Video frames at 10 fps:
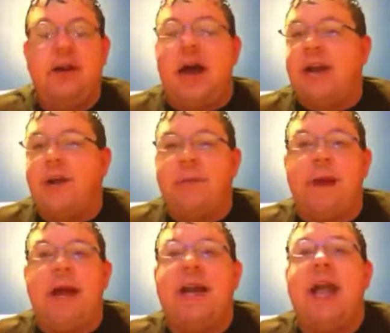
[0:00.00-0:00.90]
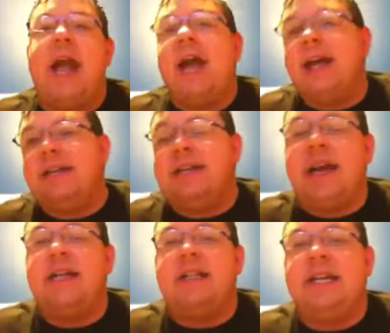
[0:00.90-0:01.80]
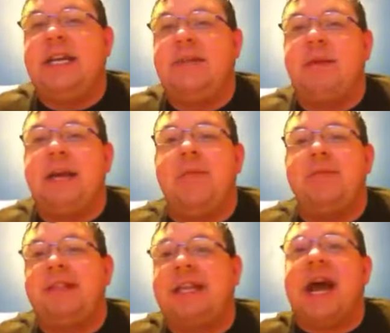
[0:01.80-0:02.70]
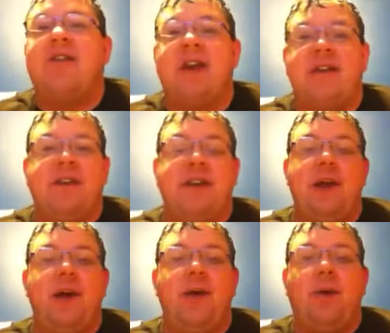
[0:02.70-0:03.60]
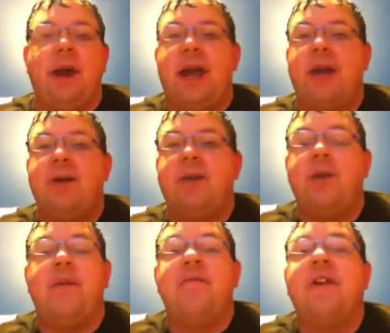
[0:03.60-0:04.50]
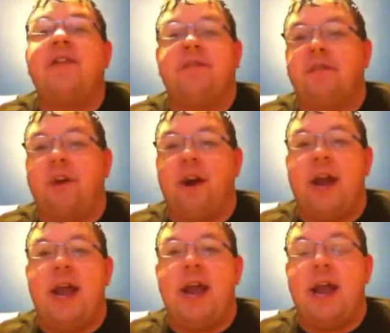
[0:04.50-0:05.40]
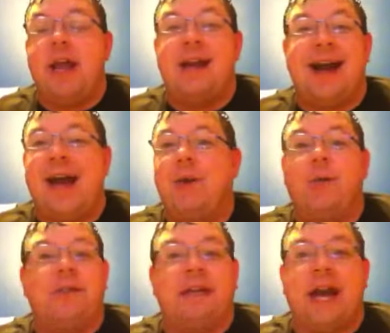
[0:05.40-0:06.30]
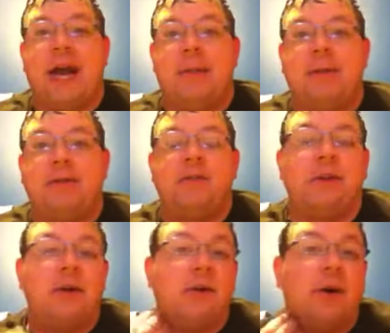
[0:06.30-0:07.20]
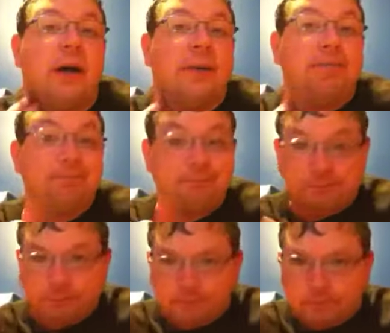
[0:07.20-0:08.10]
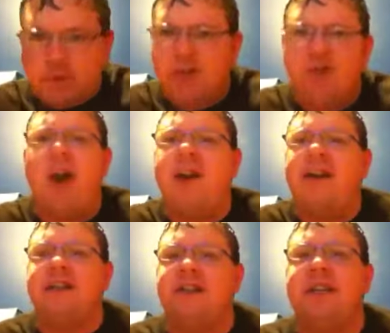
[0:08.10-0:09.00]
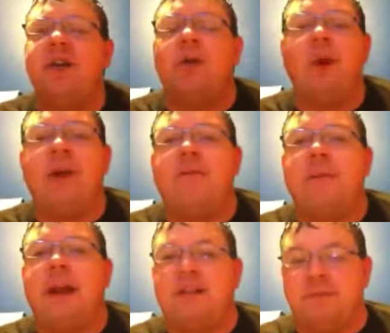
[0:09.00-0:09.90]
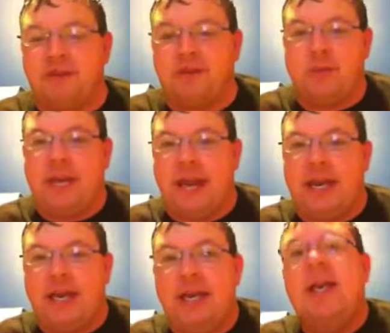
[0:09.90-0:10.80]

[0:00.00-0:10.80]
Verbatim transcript: I go to bed and technically it becomes a Saturday video and you have nothing for Friday and I don't want that to happen. So um, trying to steer away from that as much as we can.